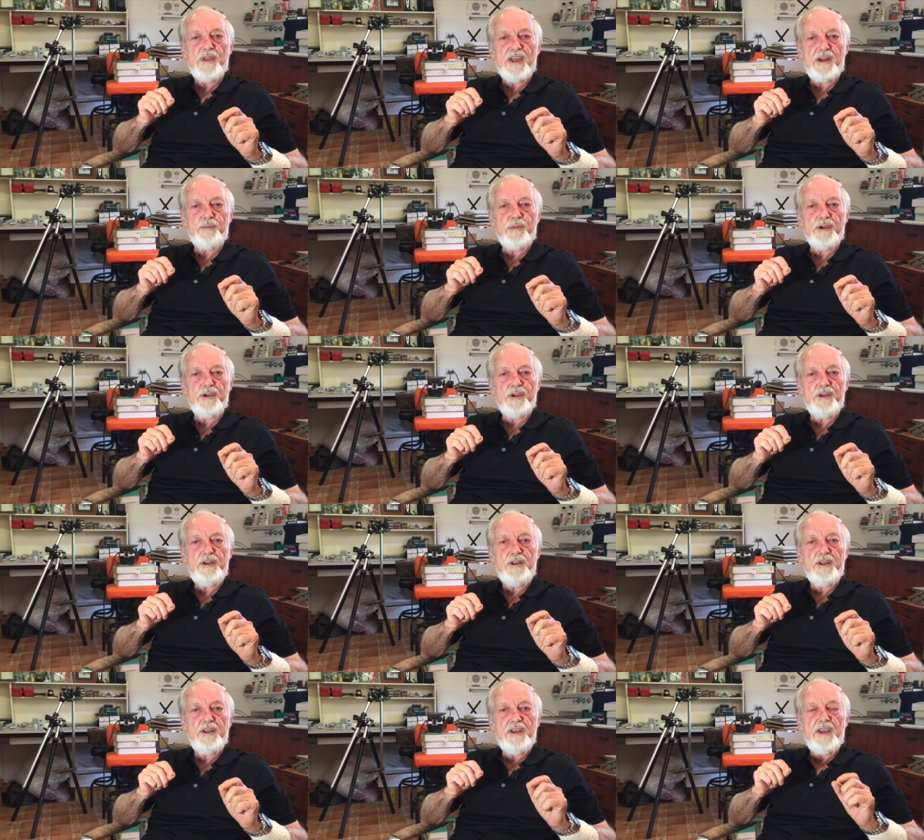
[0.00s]
that
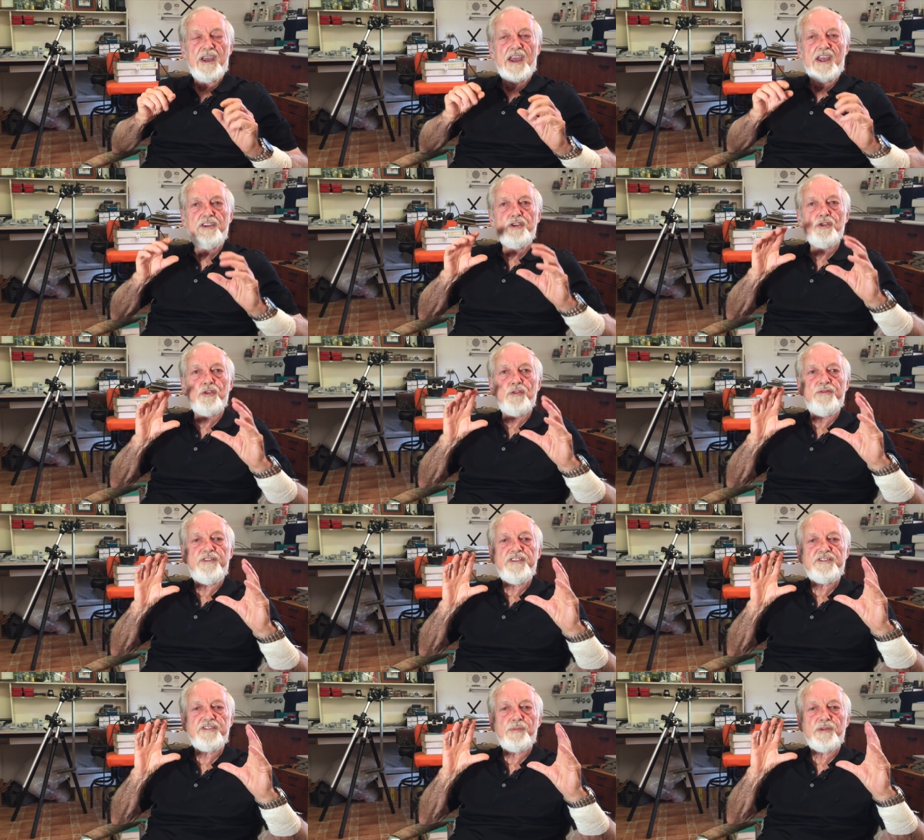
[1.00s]
bird, and you'll
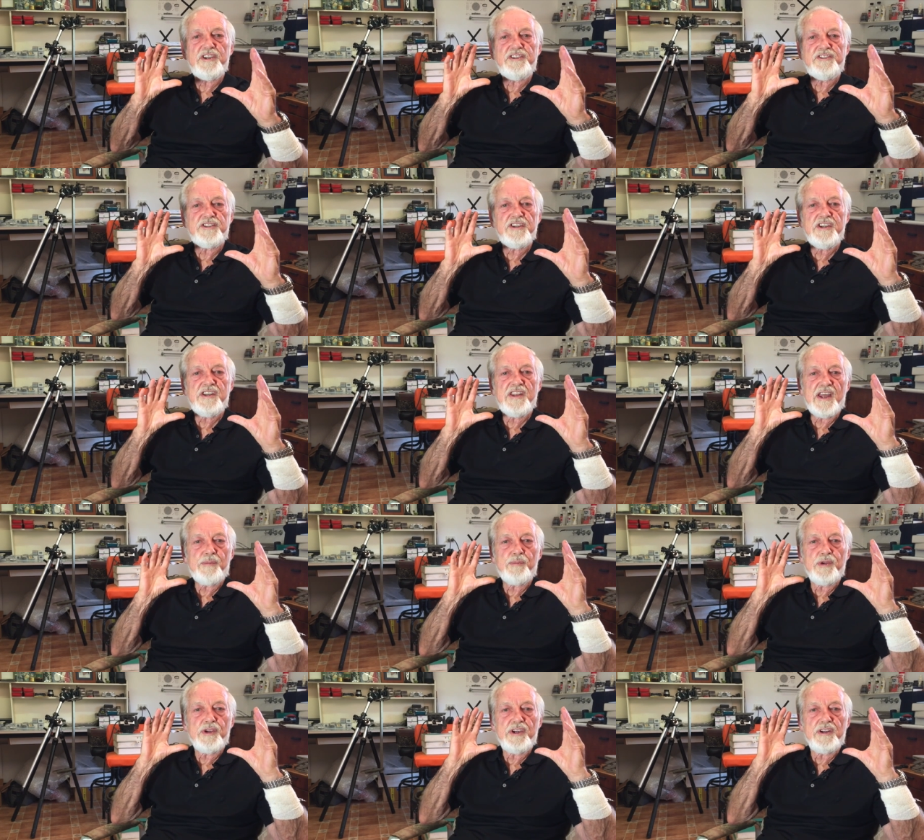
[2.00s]
visibly see
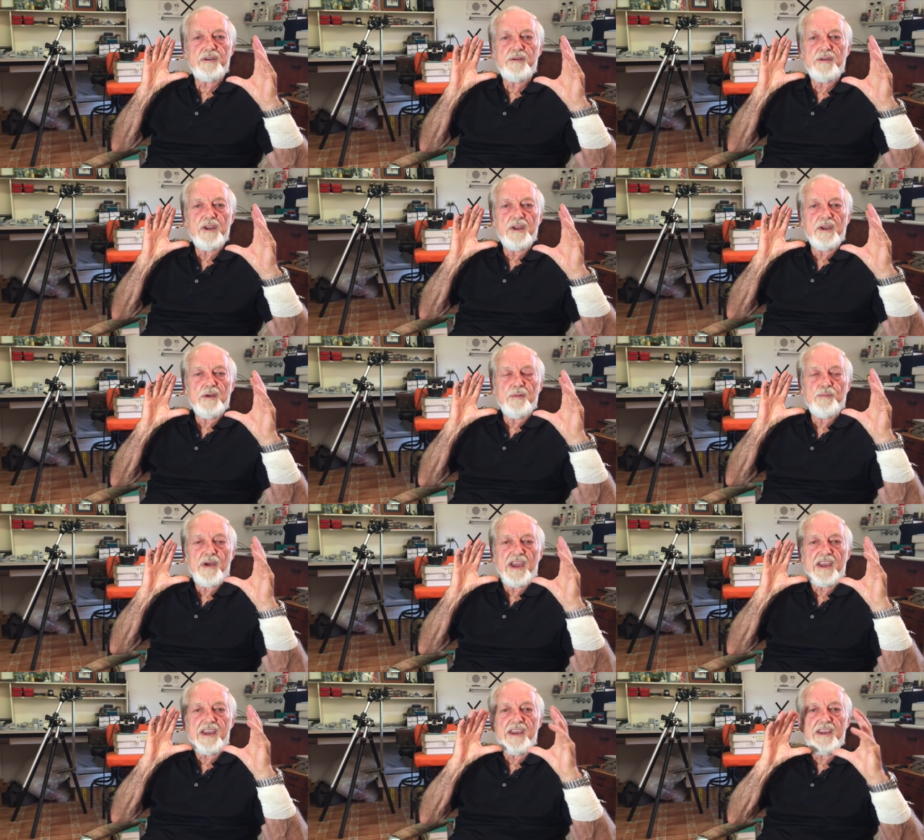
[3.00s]
that bird
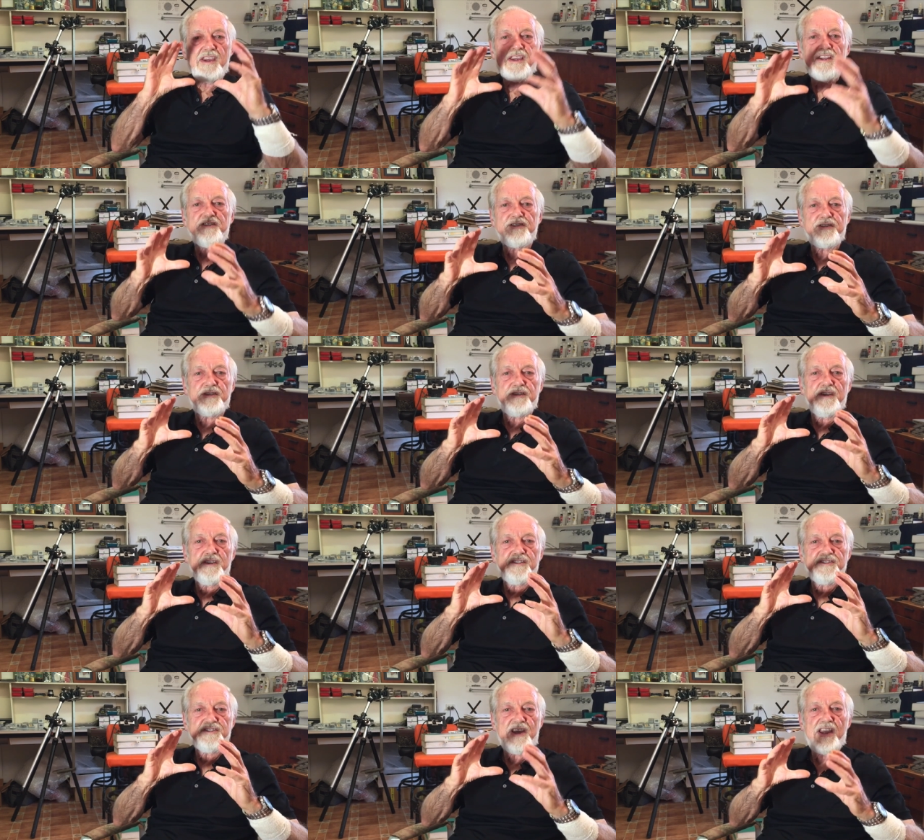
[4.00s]
making its
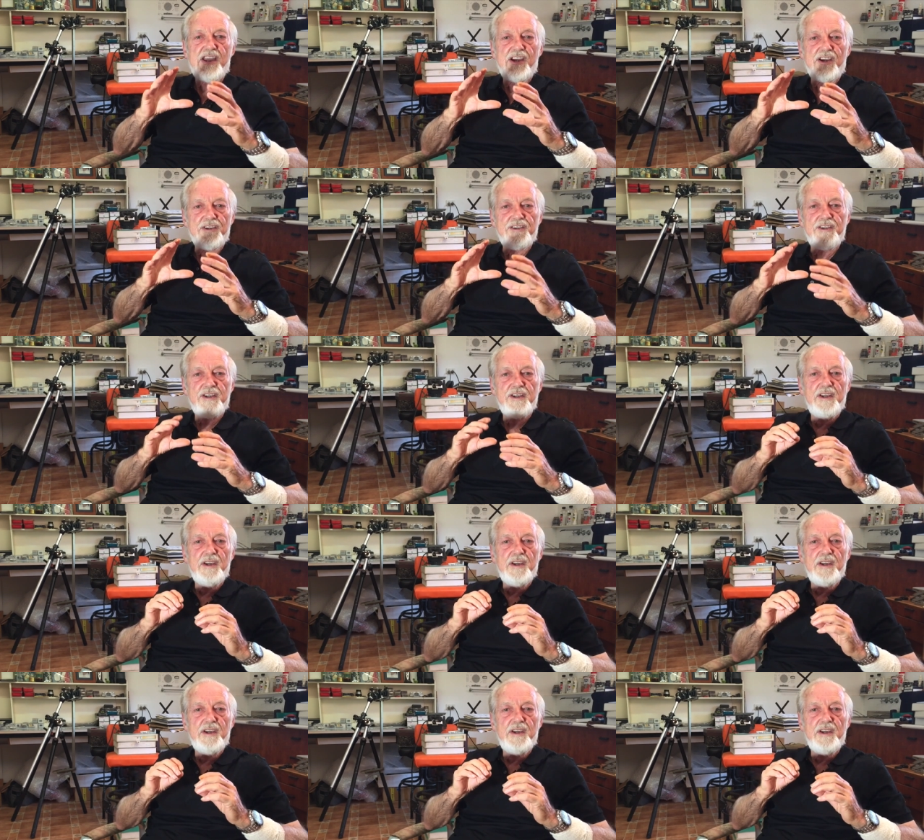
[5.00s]
sound.